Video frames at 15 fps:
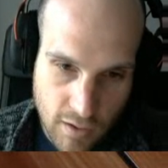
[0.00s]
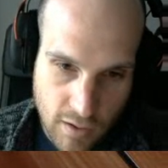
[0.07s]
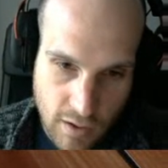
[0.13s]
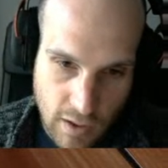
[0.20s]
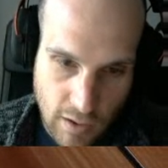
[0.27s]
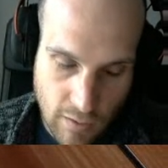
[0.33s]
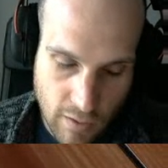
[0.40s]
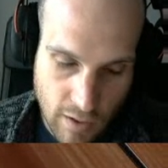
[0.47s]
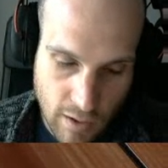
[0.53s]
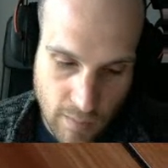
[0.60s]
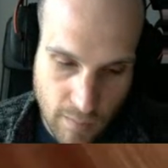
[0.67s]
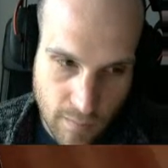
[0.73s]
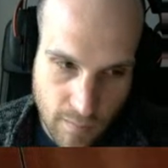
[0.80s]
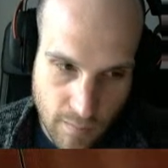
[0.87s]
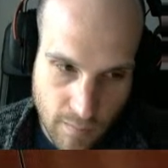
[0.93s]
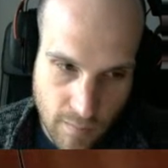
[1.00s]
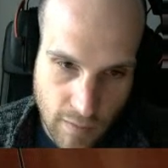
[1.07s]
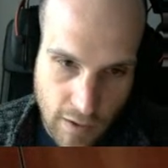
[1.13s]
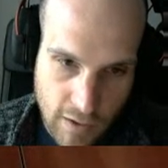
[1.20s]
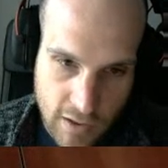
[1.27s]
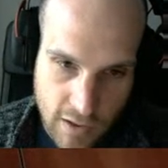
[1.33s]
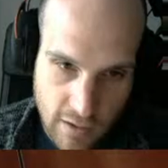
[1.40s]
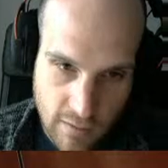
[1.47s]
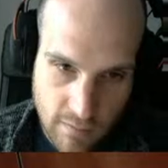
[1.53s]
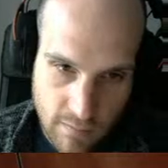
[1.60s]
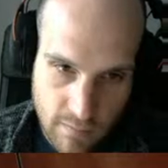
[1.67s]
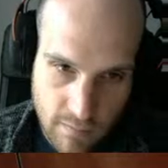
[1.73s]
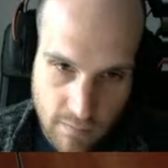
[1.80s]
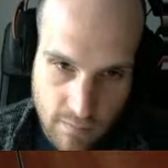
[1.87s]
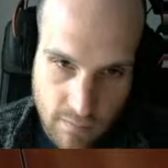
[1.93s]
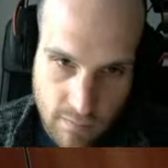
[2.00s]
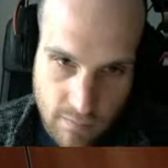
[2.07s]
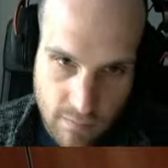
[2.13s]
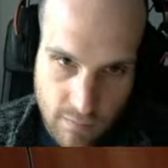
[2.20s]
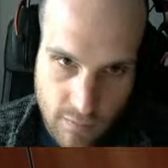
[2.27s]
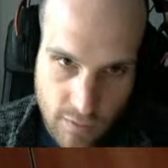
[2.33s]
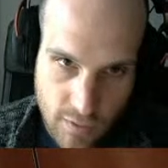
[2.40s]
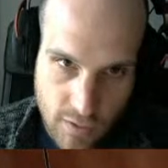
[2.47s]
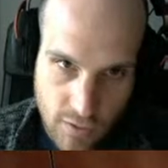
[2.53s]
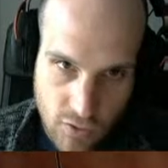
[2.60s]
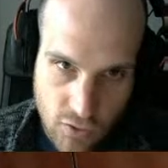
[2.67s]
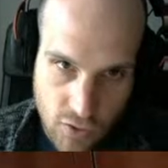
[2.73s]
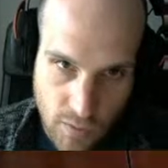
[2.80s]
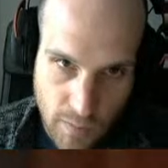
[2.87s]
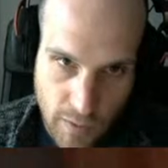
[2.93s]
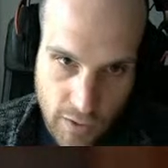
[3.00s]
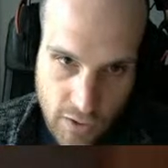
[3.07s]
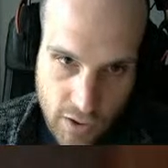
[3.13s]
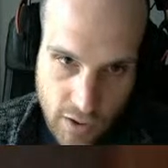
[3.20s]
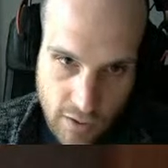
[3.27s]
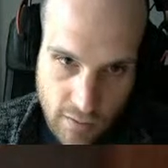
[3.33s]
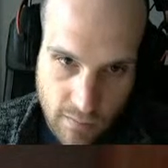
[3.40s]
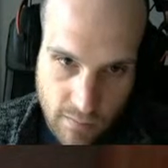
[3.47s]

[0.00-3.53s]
Get rid of that magazine. Drop that shell.